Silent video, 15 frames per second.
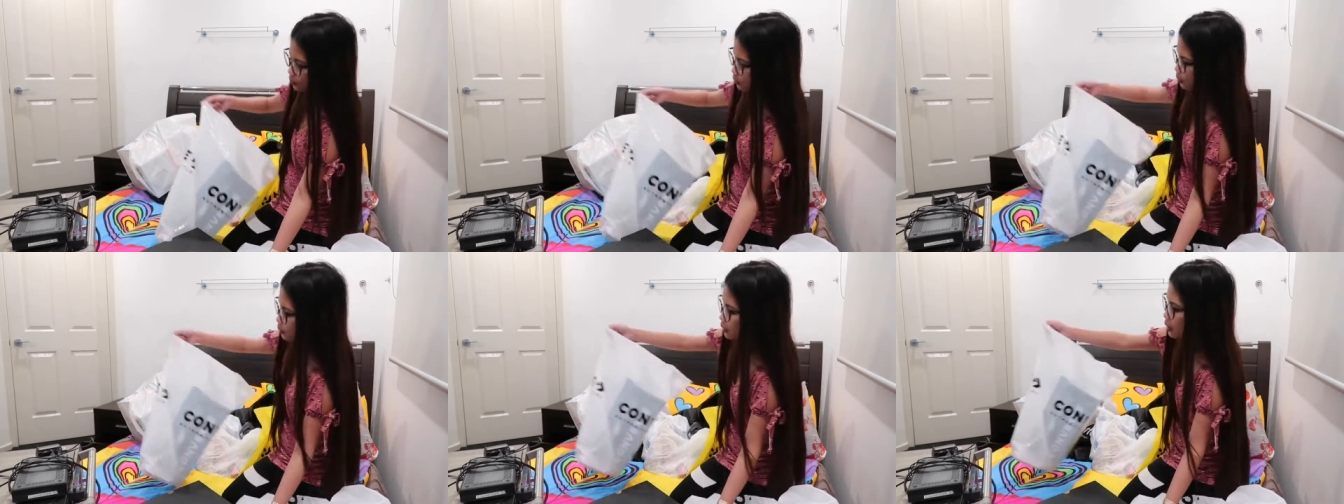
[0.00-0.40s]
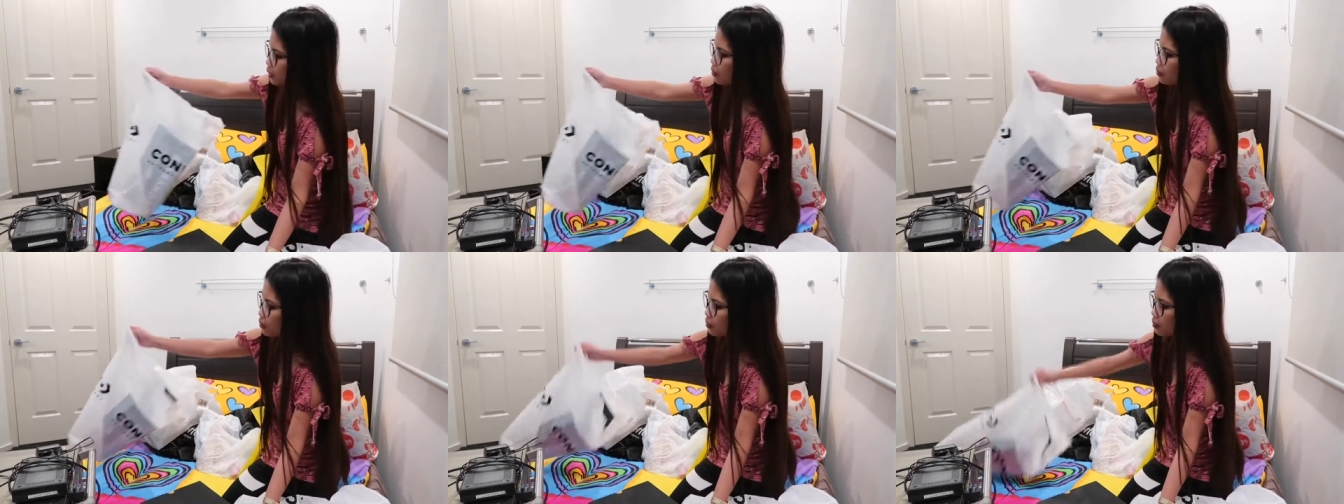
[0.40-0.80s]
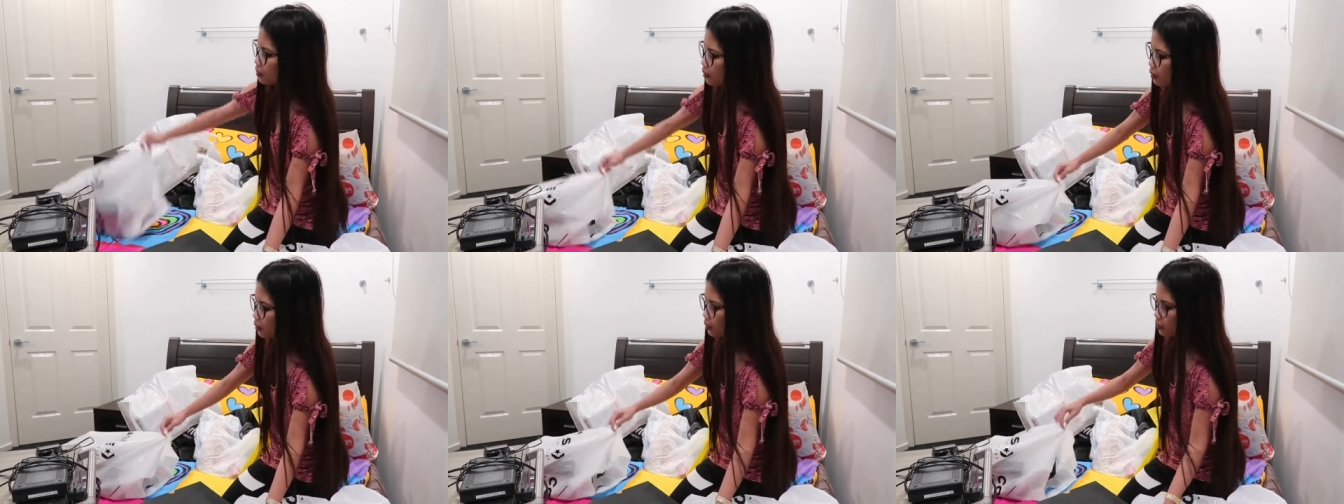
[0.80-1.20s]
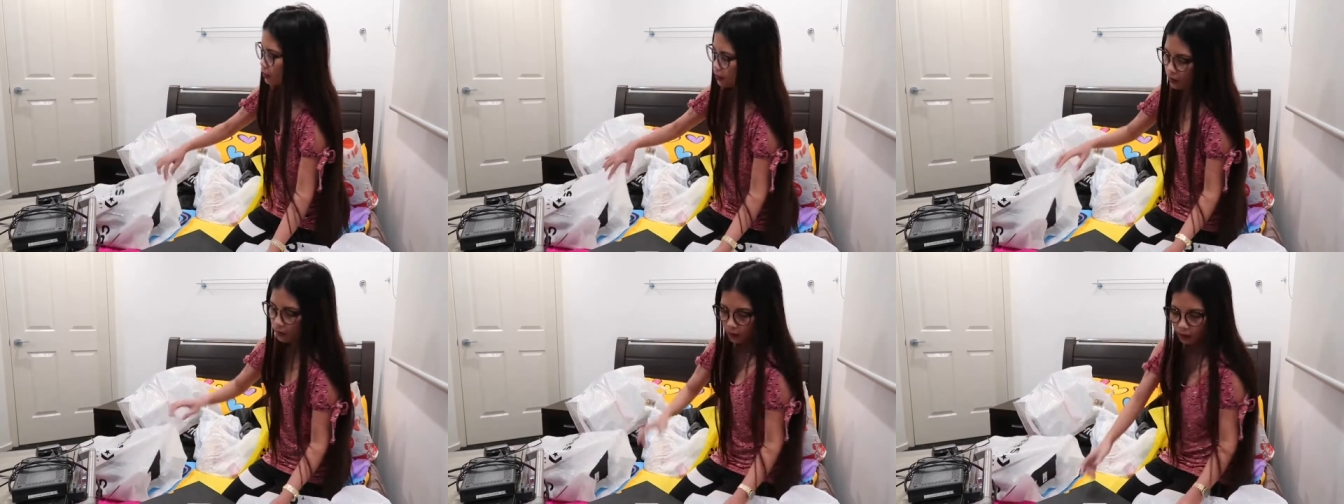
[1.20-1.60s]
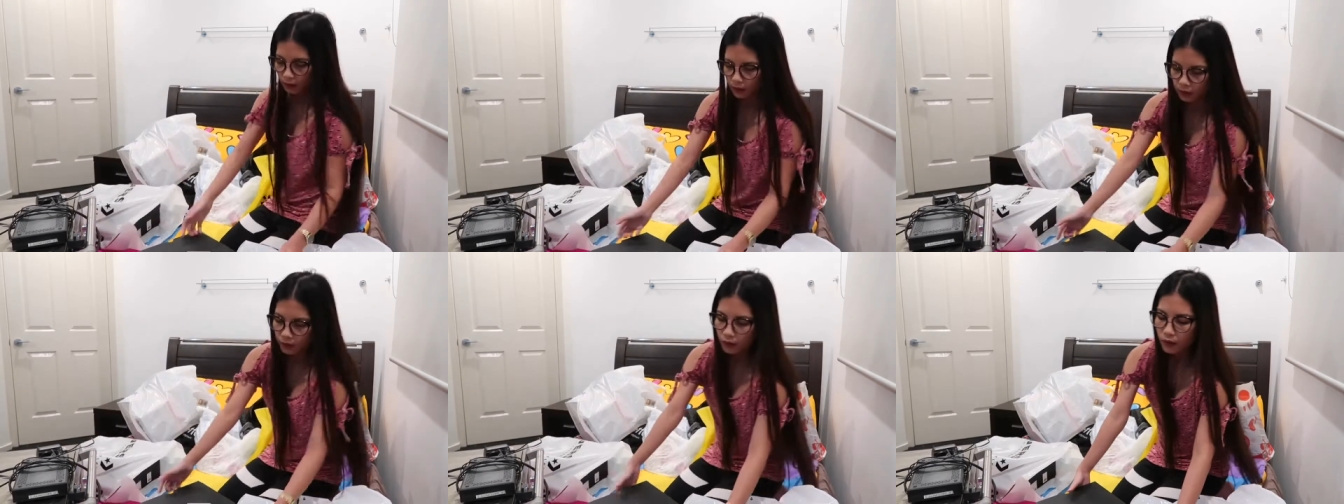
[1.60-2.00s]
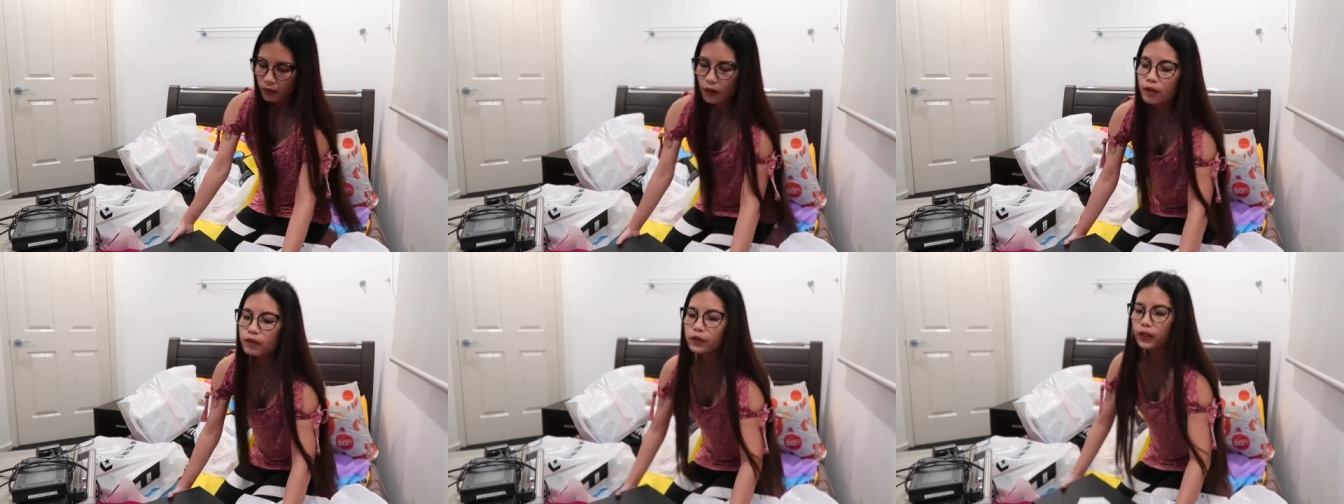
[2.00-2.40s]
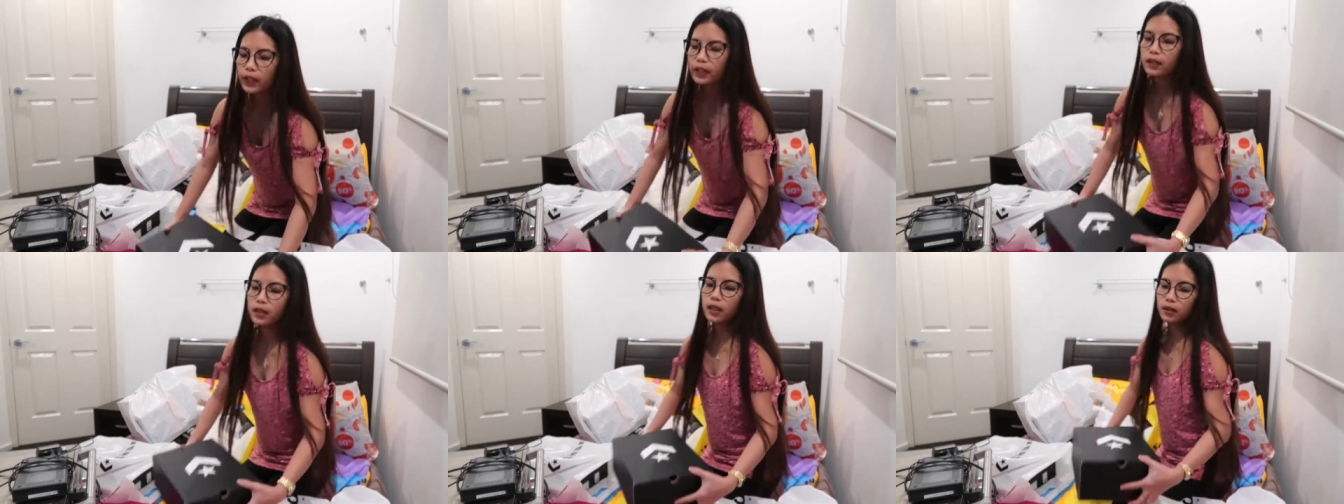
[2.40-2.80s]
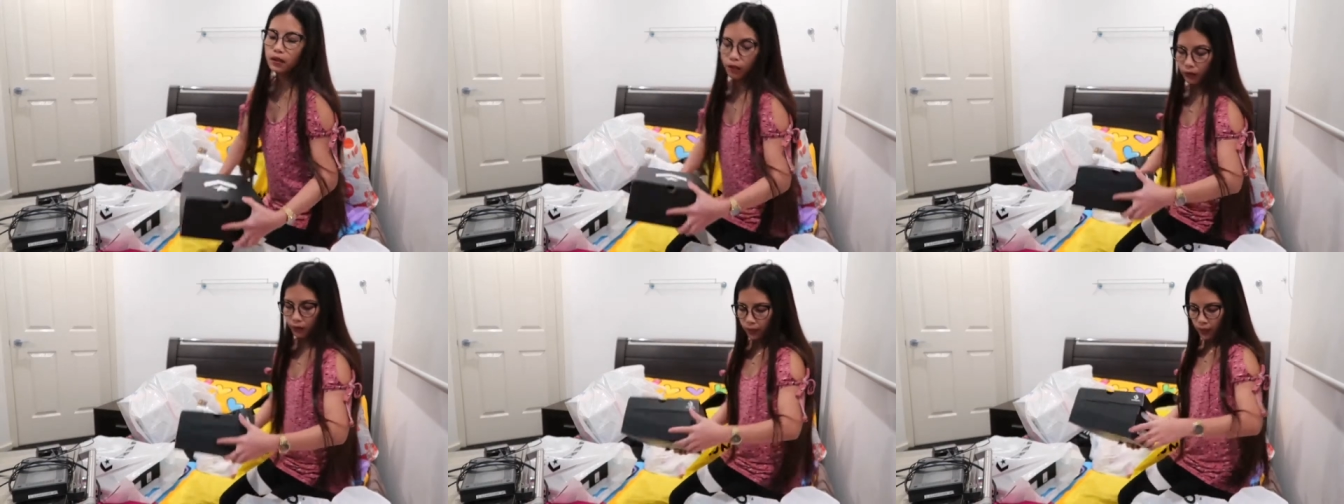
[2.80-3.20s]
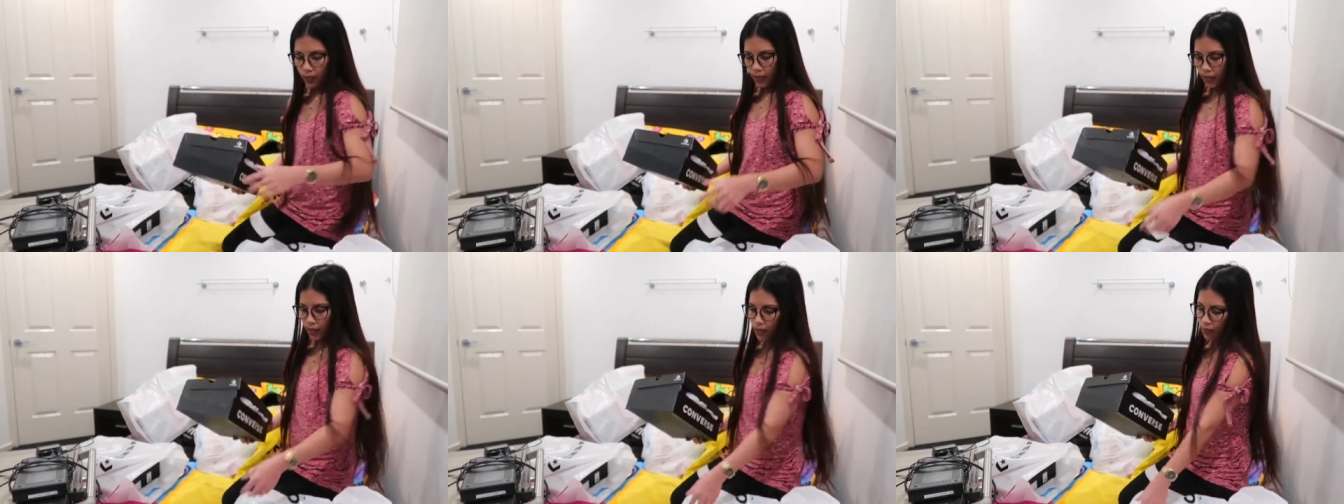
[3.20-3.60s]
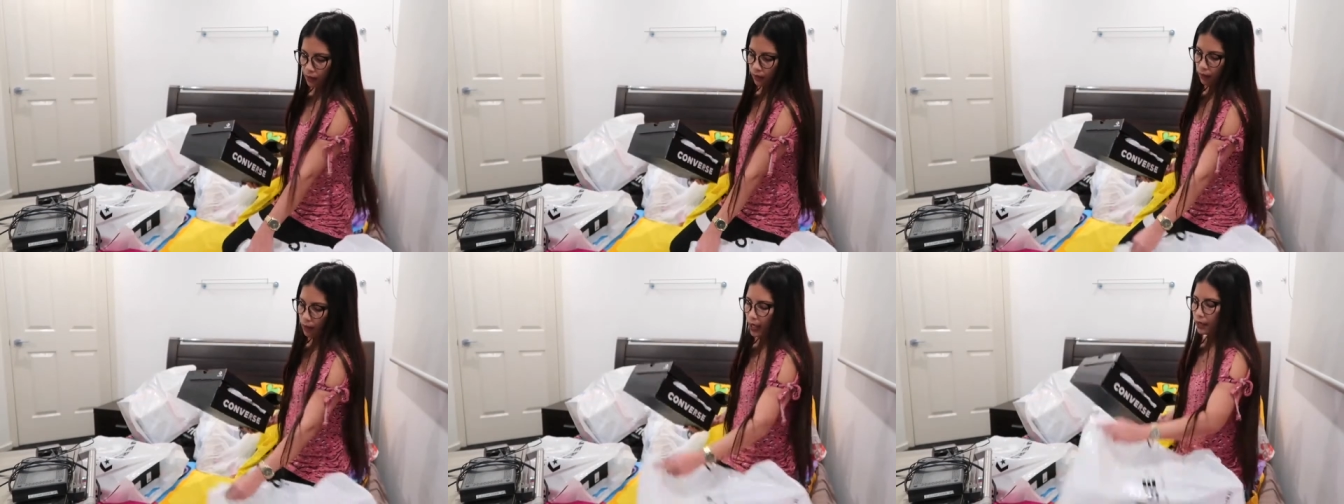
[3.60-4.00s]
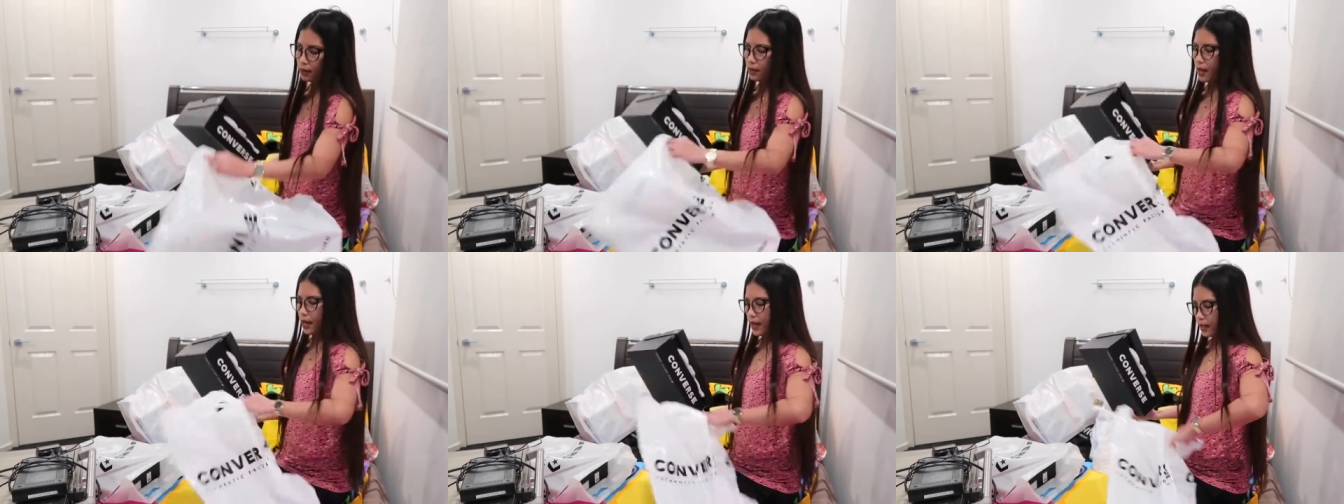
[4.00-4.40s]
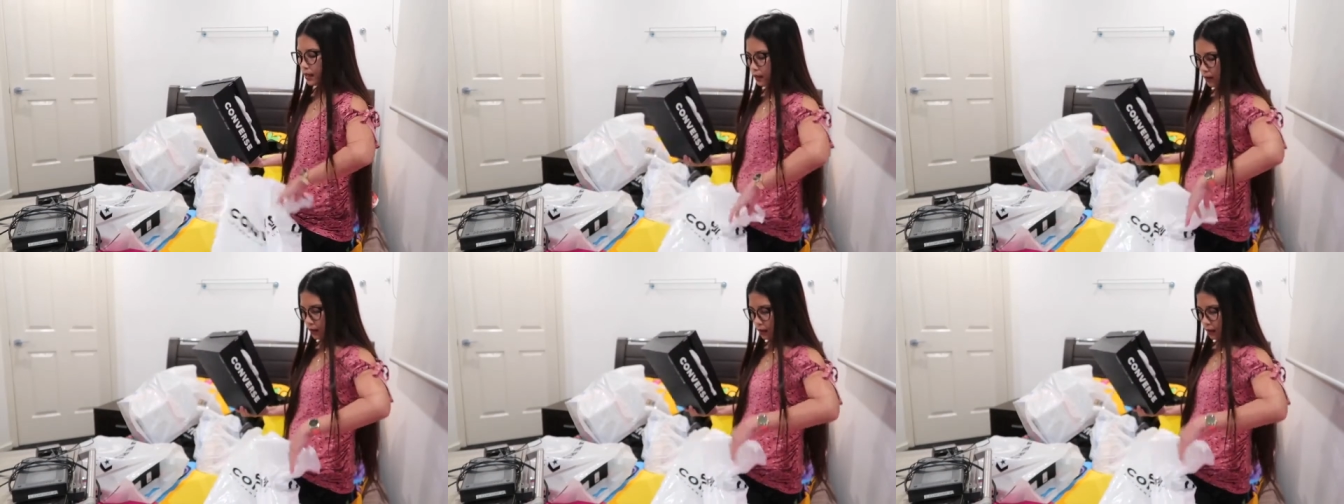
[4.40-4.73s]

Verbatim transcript: So, that's for Tito and my dad.